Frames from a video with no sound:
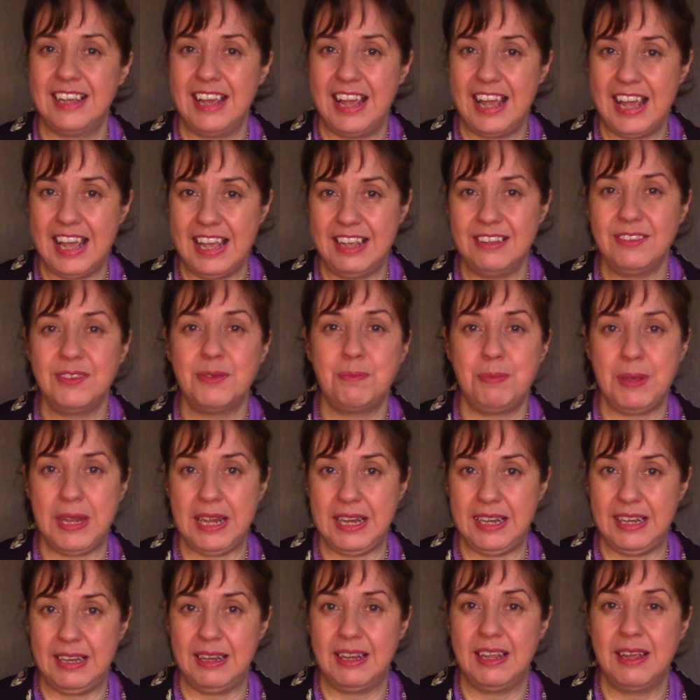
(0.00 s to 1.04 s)
has
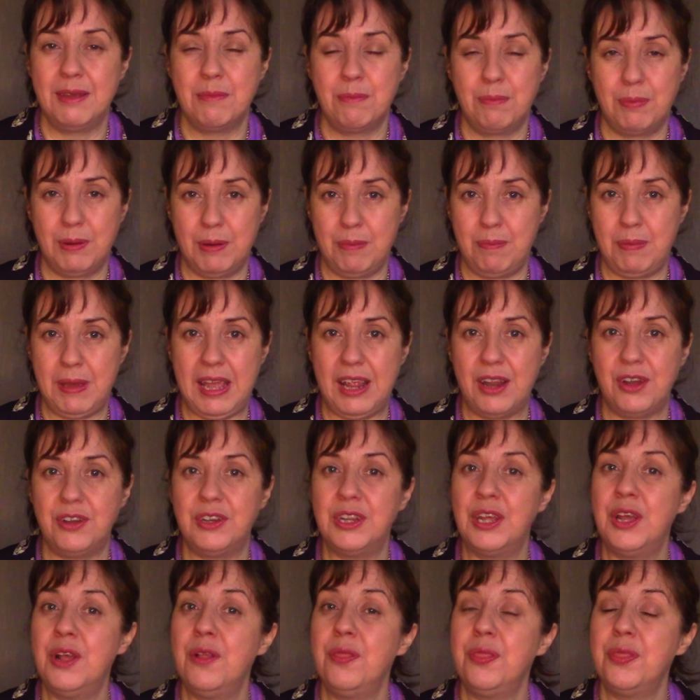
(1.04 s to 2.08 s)
been prepared.
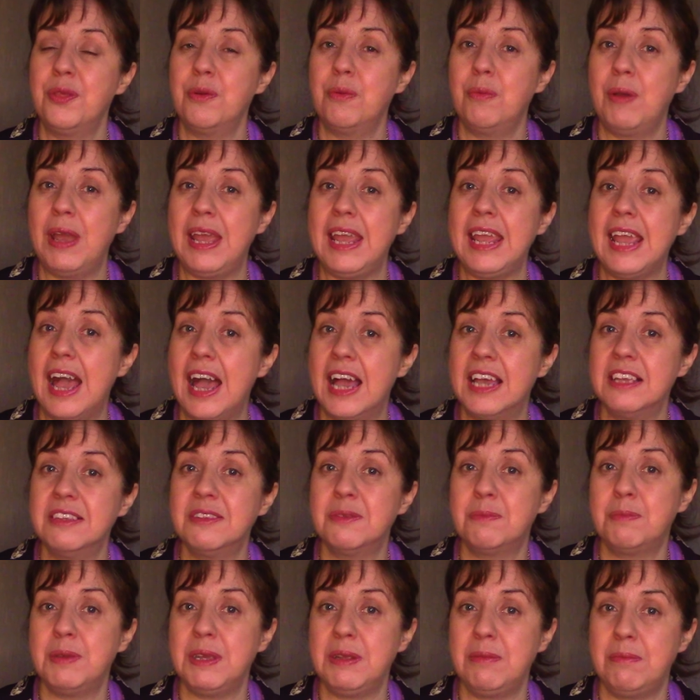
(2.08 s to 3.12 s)
The way has
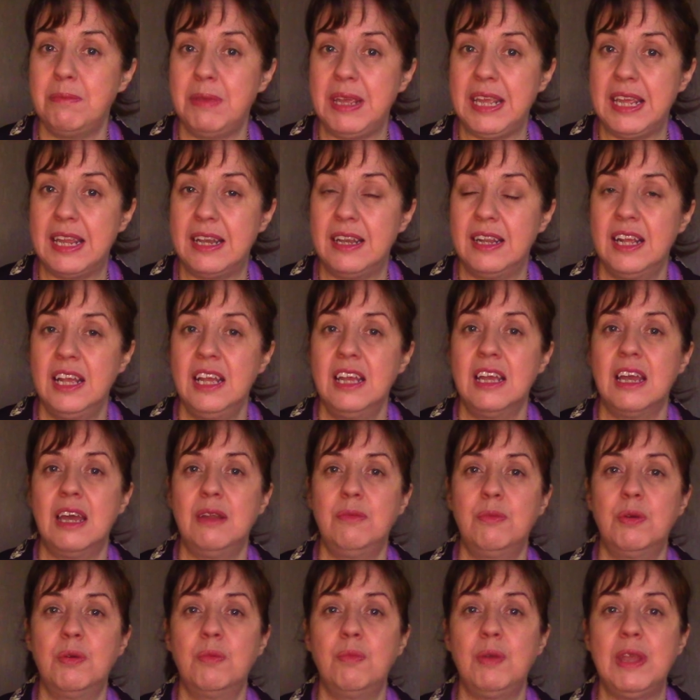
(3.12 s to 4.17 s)
been made. And
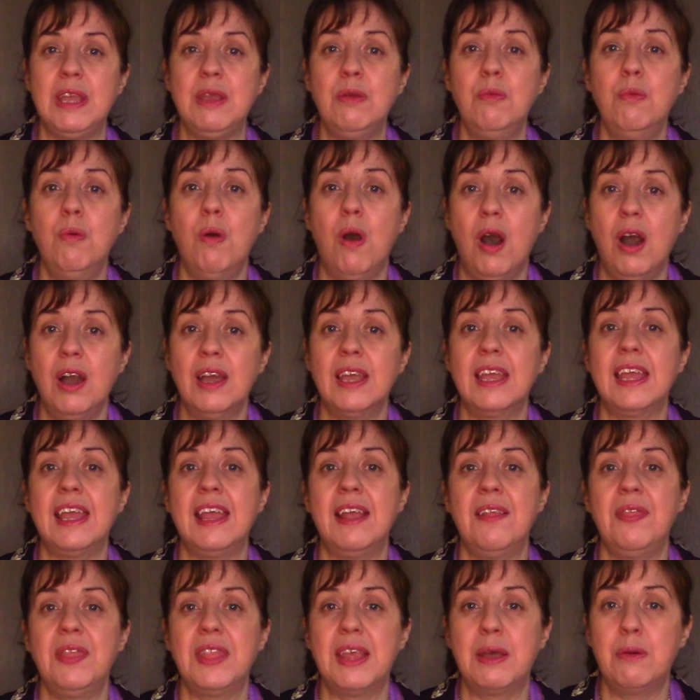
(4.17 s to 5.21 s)
when we walk
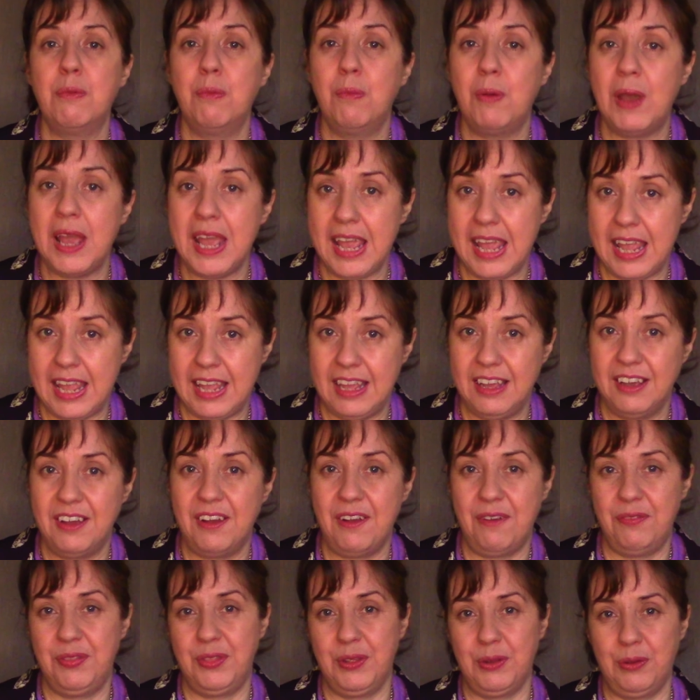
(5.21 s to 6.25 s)
in the way
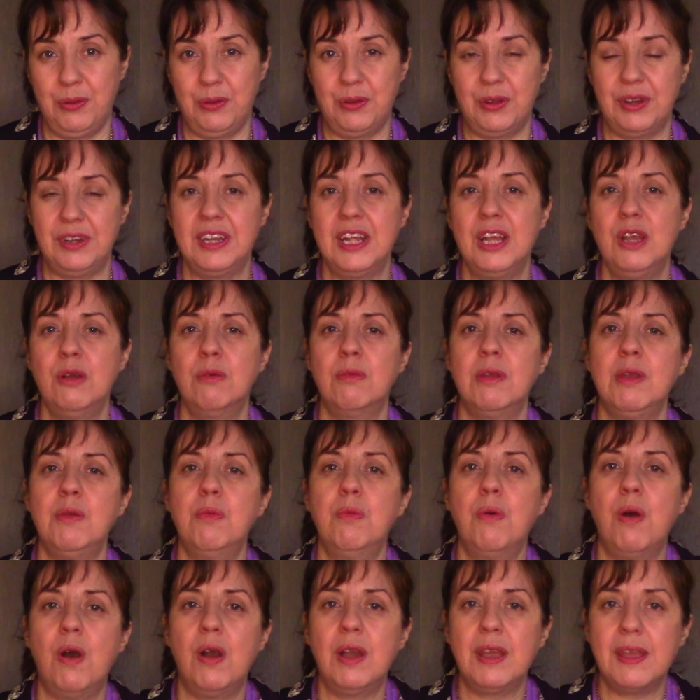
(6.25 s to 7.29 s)
of the Lord, we
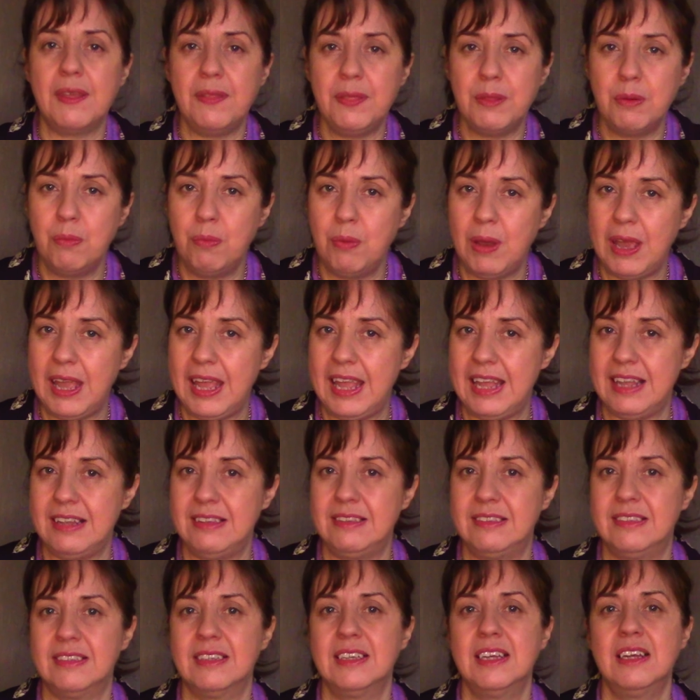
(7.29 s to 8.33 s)
walk in the
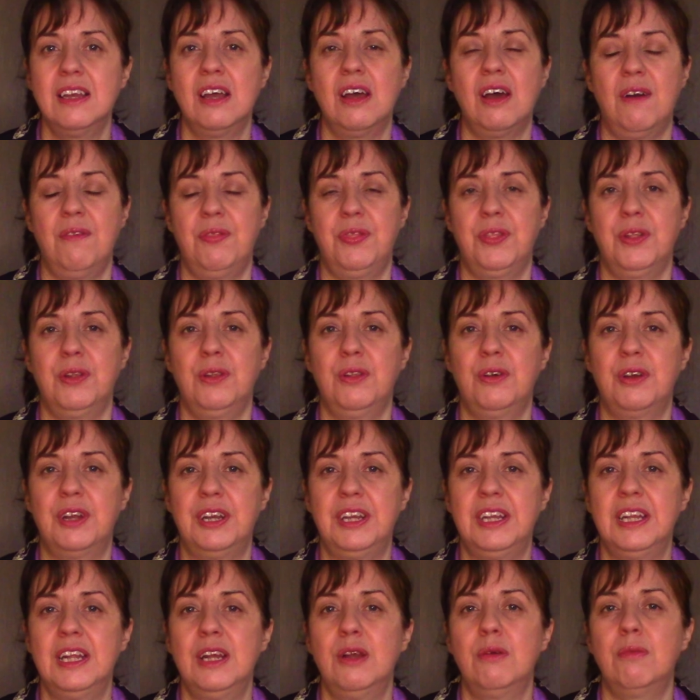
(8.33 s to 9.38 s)
ways of the Lord,
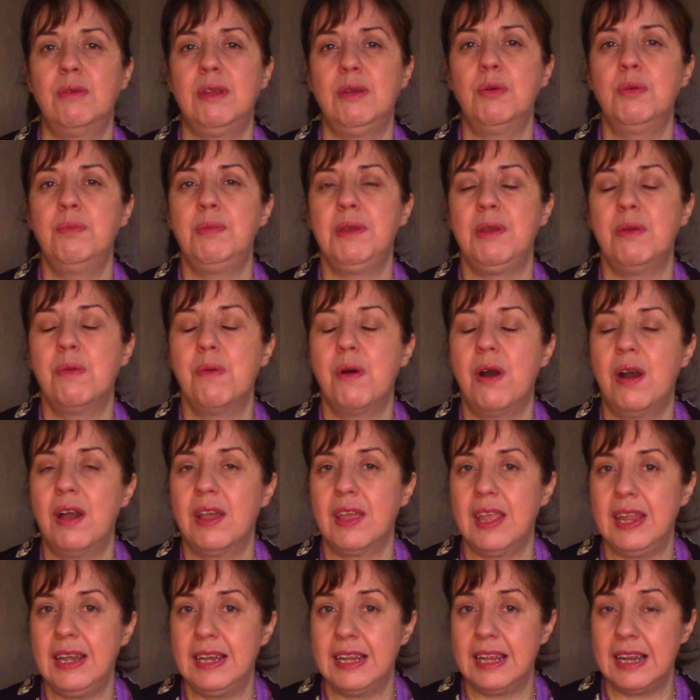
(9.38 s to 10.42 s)
we will be
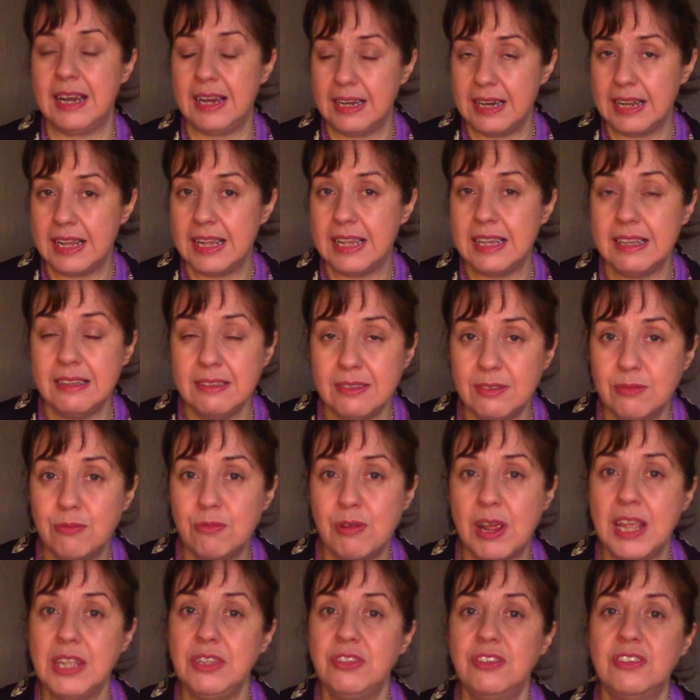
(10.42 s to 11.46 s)
walking in His
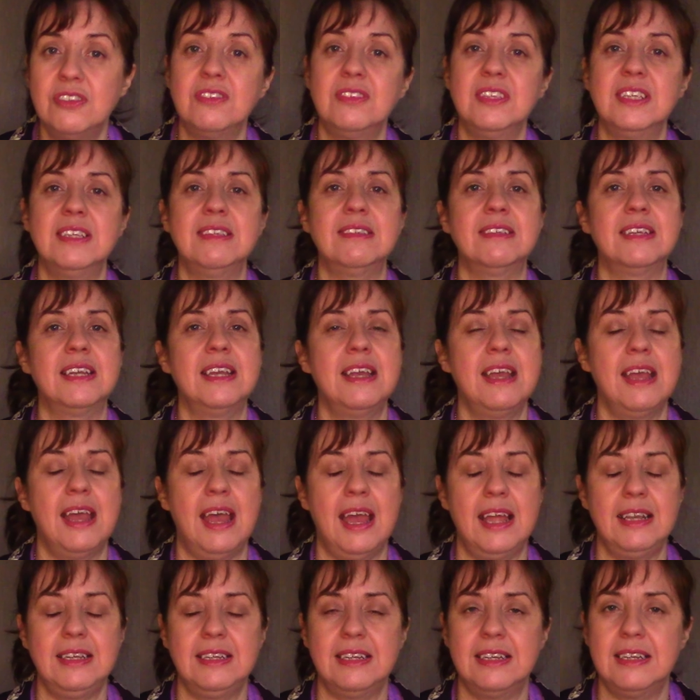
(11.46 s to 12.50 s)
righteousness
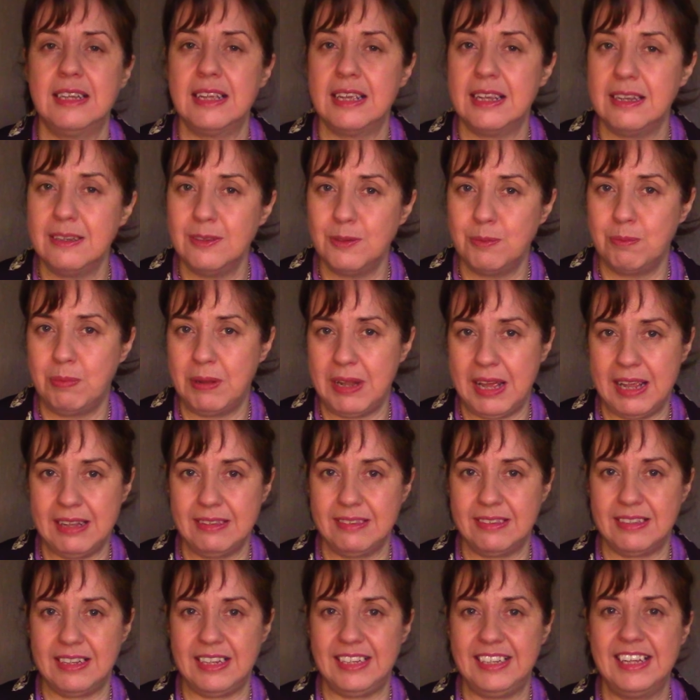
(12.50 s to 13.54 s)
and in His
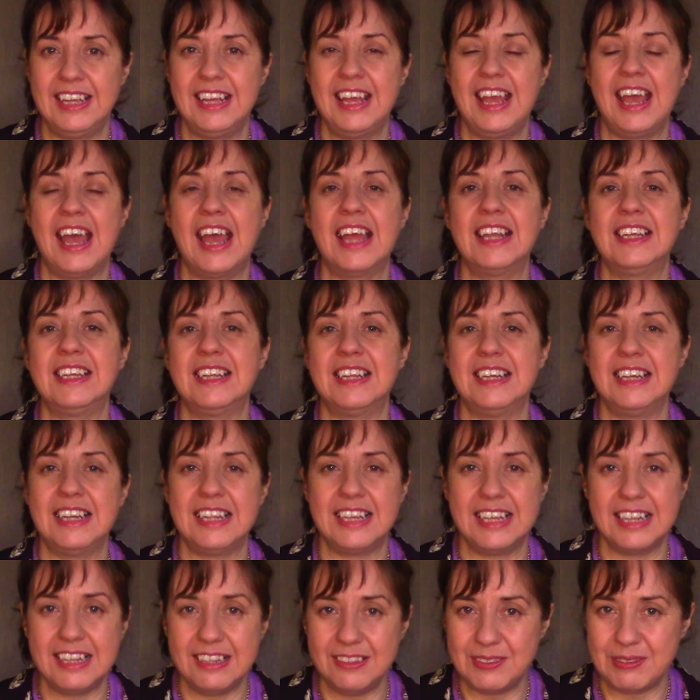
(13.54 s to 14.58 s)
blessing and in
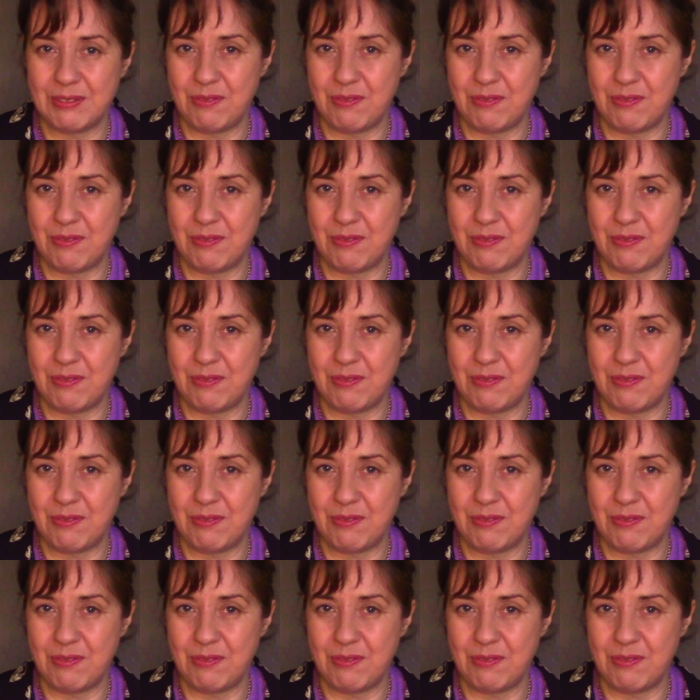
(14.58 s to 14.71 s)
His